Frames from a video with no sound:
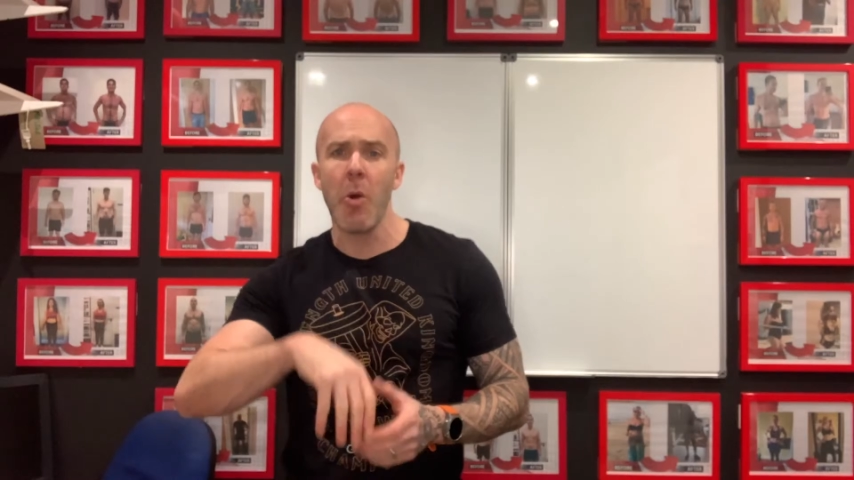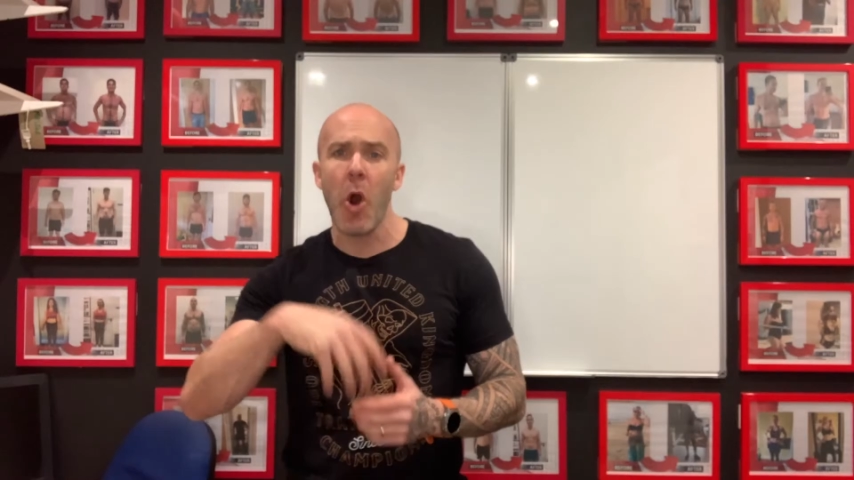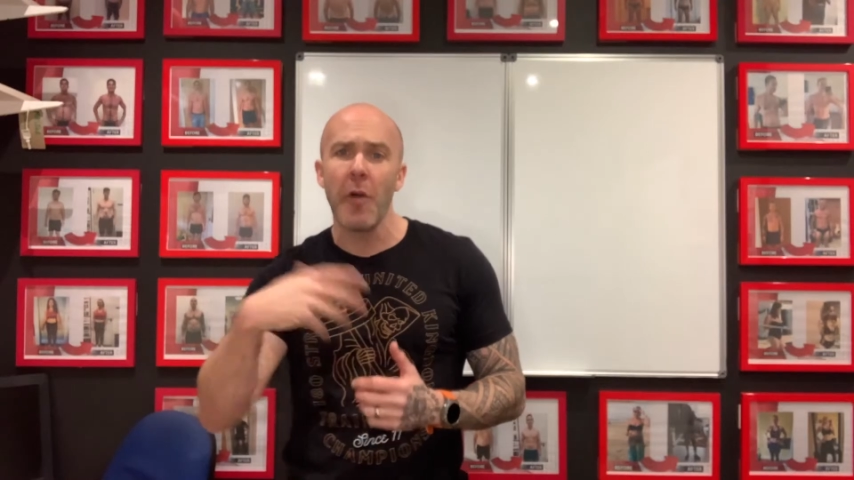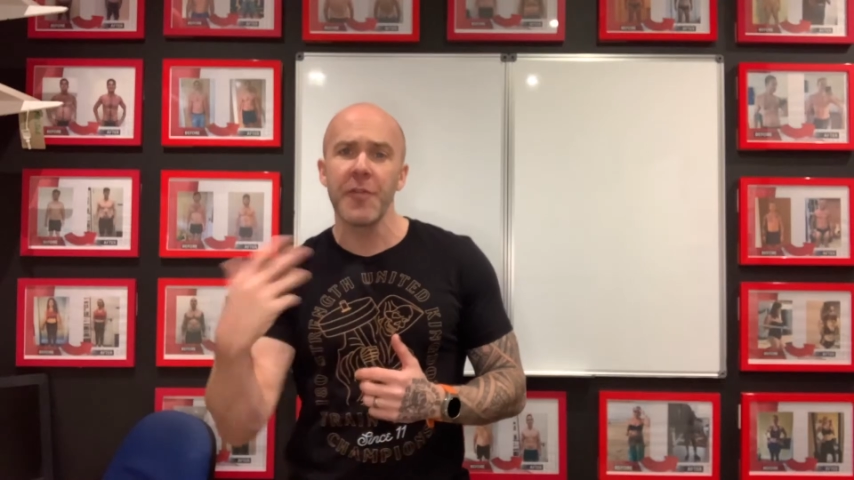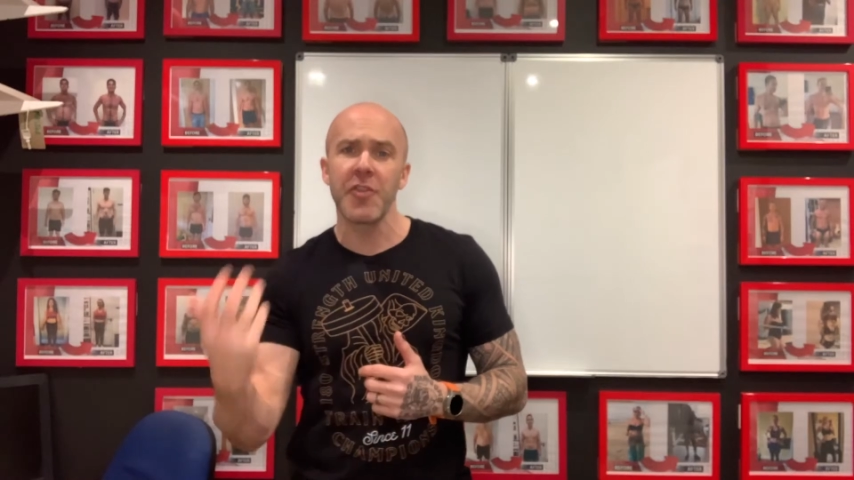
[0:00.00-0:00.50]

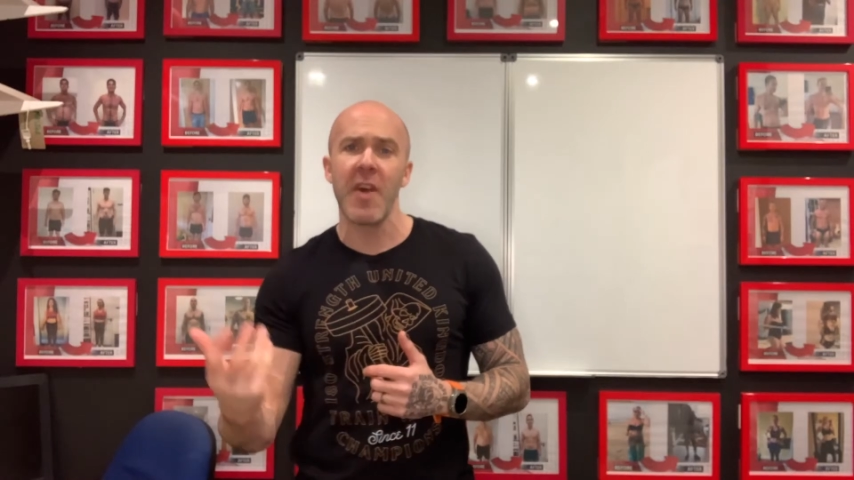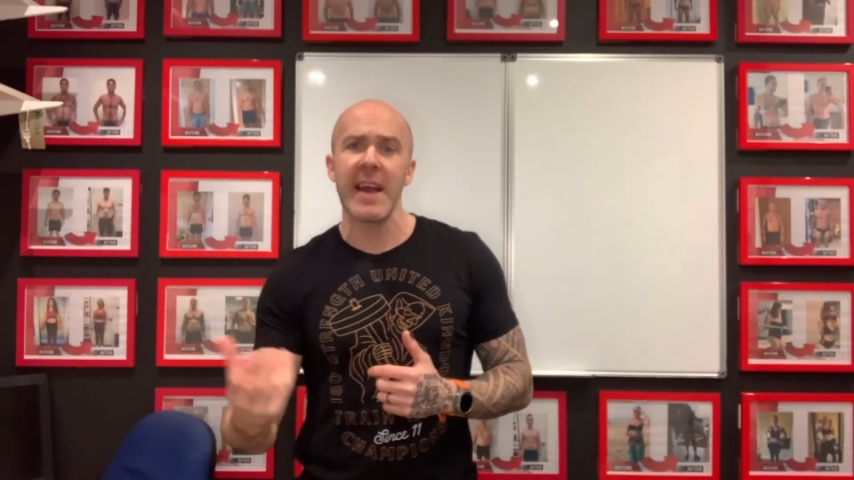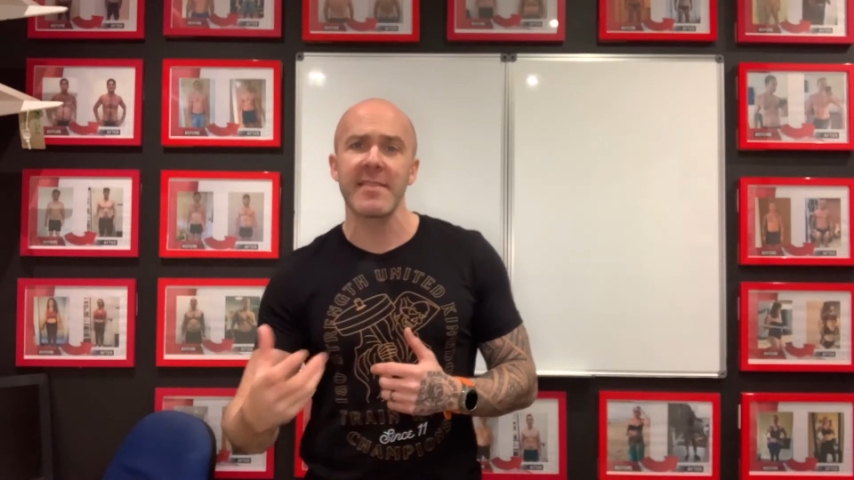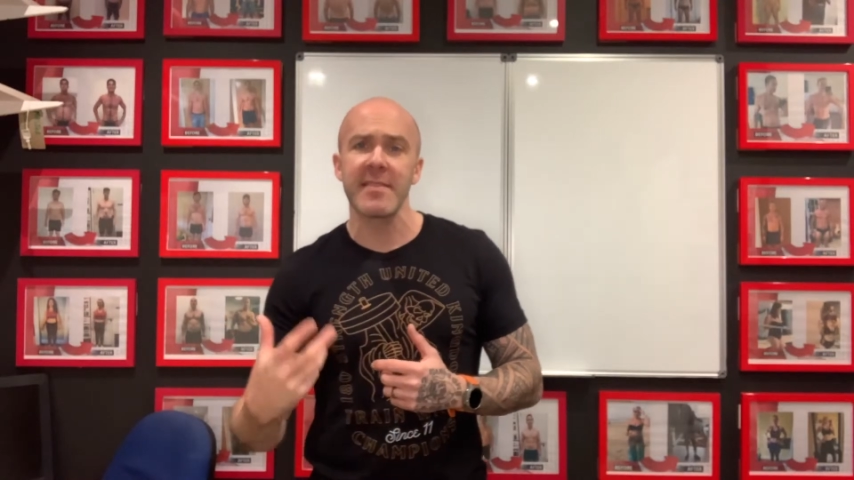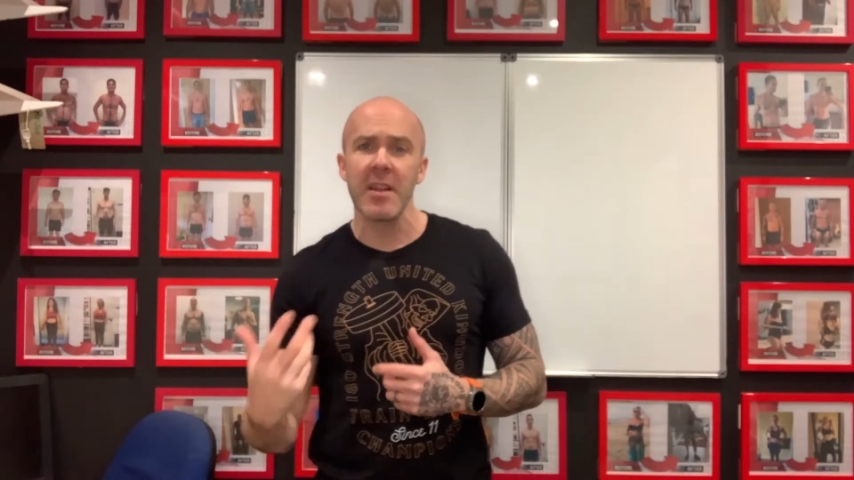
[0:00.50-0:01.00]
off track
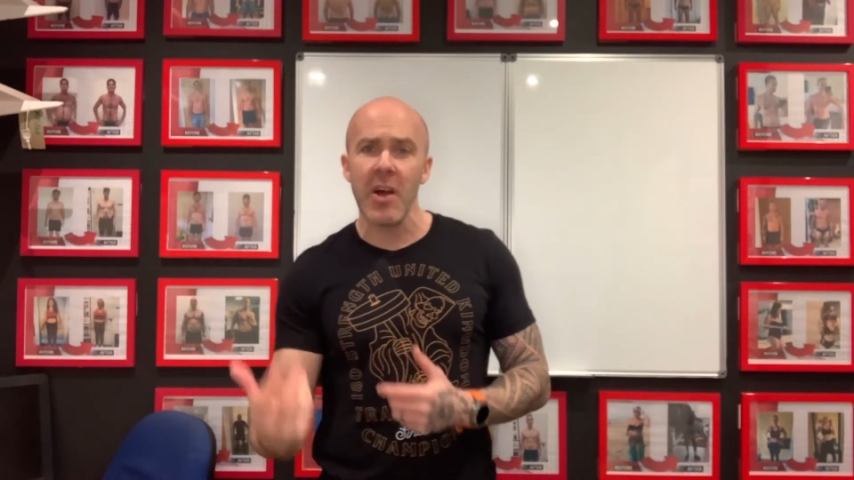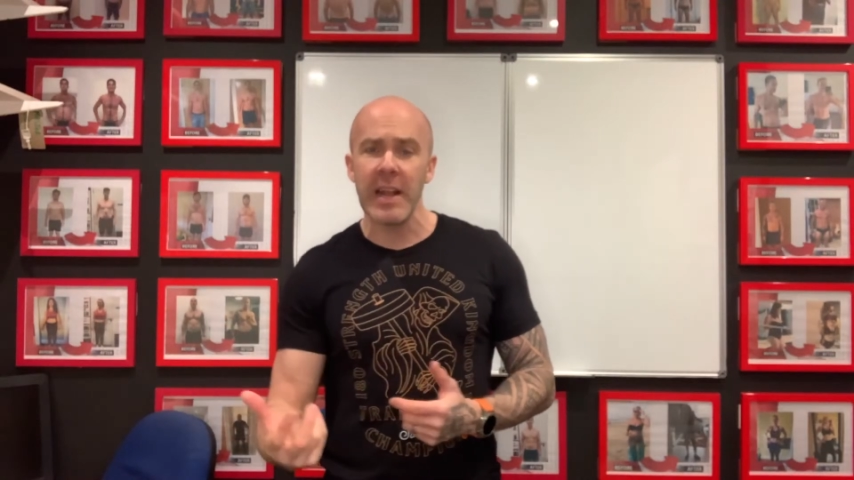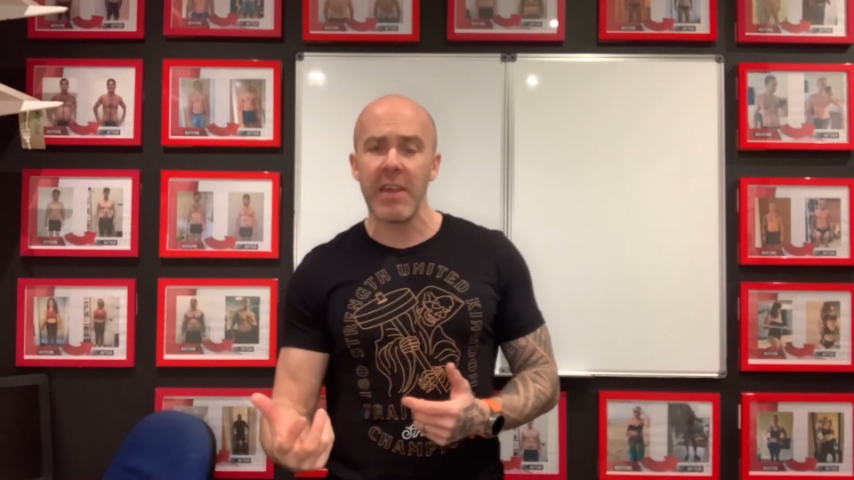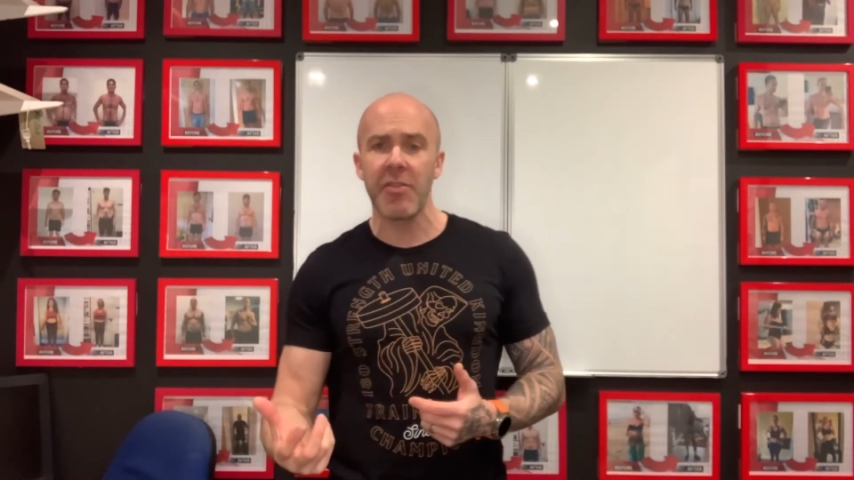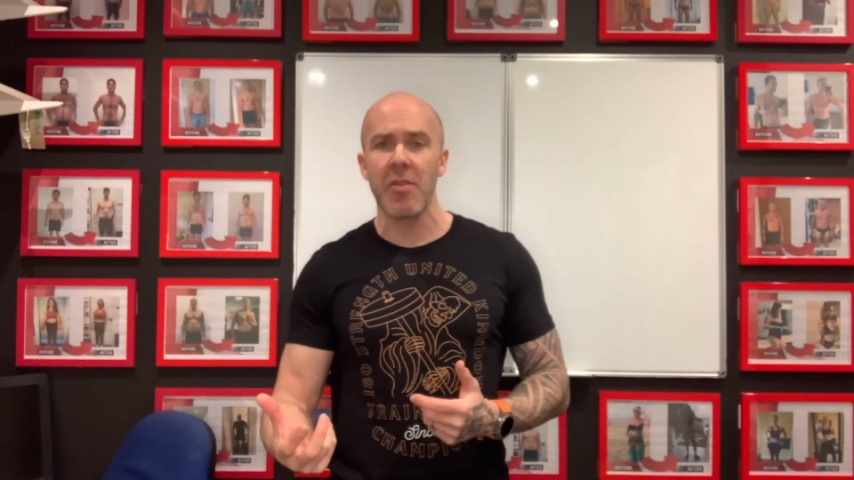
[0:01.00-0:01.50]

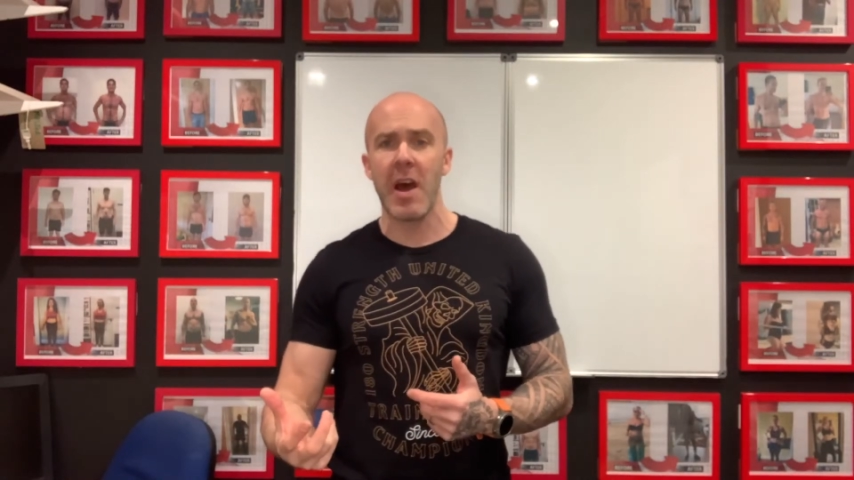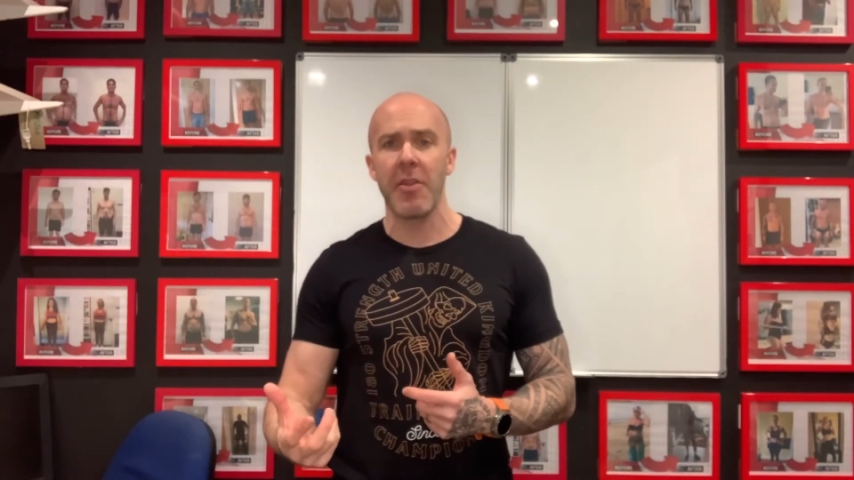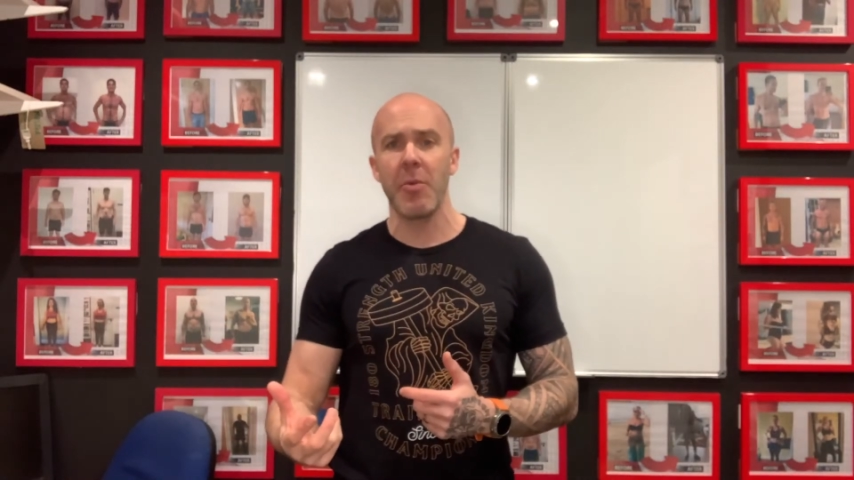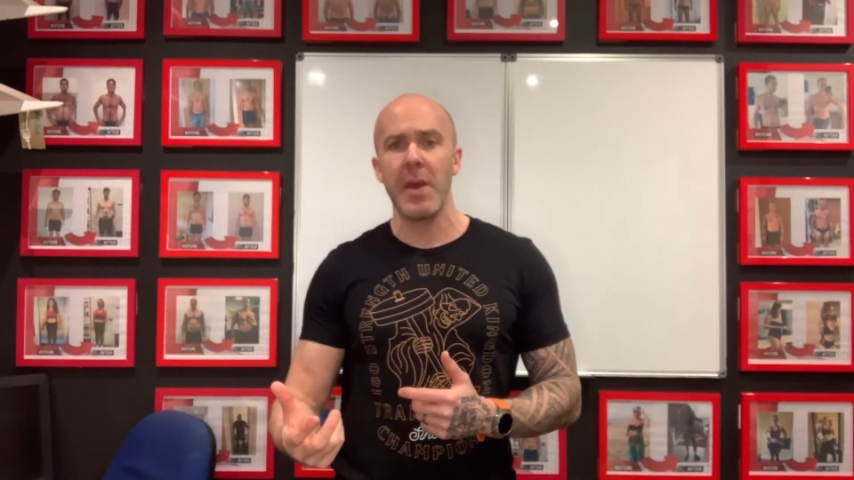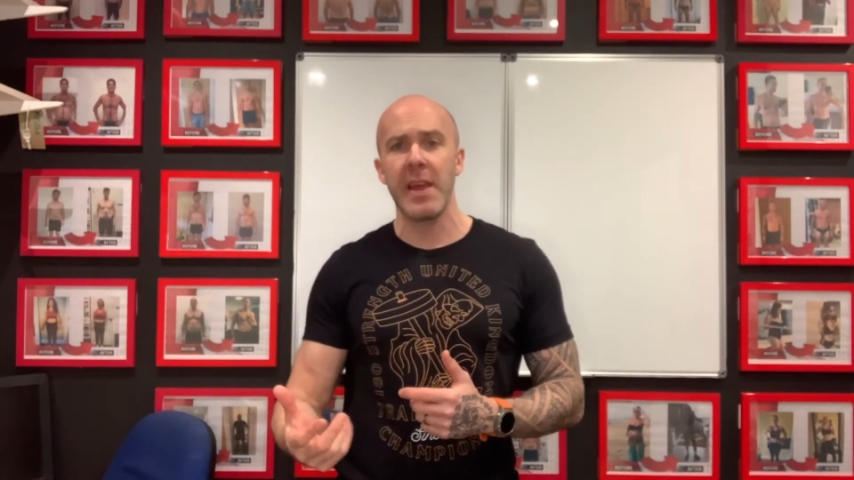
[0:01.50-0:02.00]
slightly throughout the
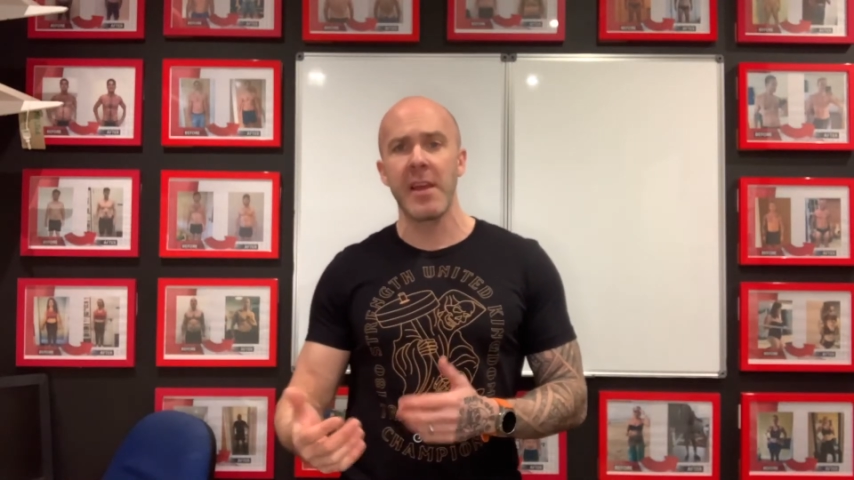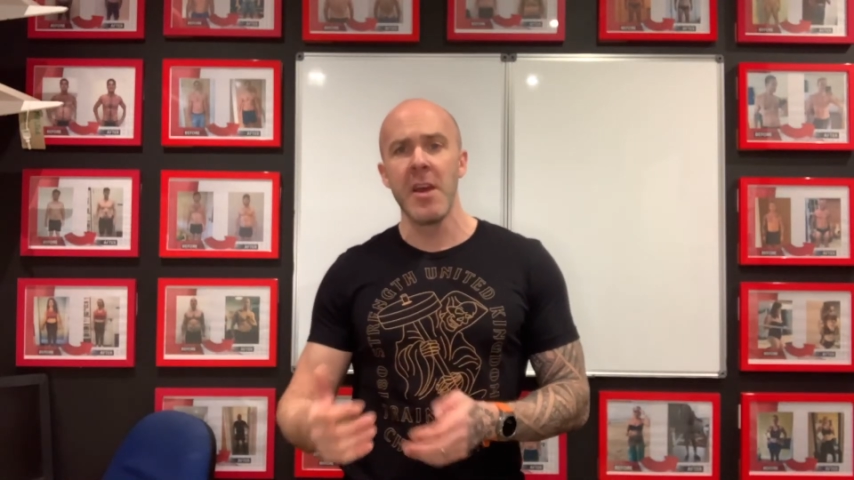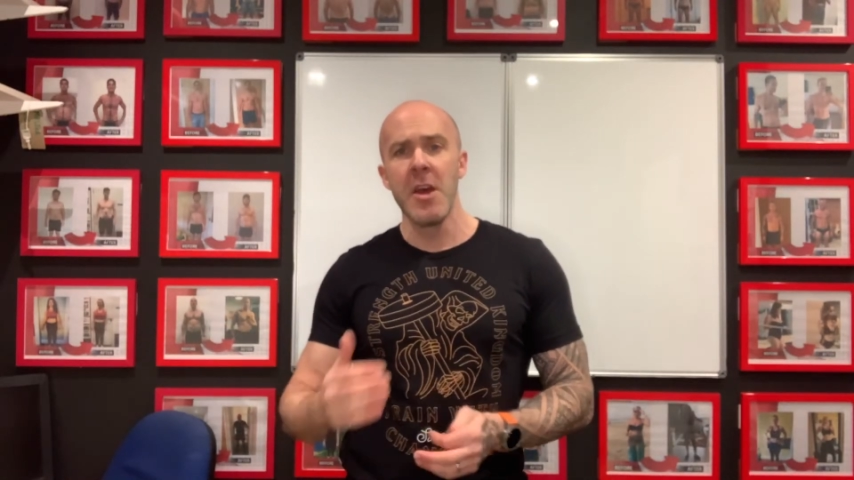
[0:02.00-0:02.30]
week,